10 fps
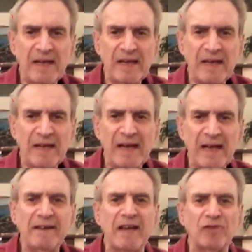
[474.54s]
And
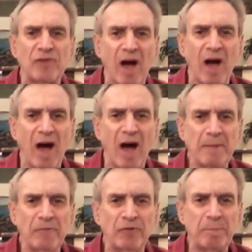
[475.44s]
it takes
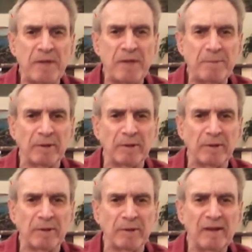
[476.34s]
time for people
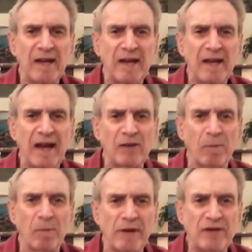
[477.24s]
and
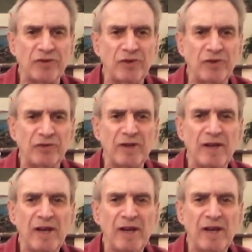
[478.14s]
corporations
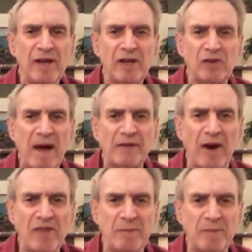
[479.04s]
to modify
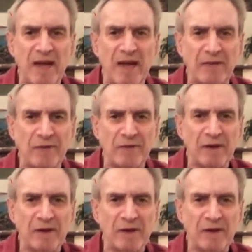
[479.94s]
their behavior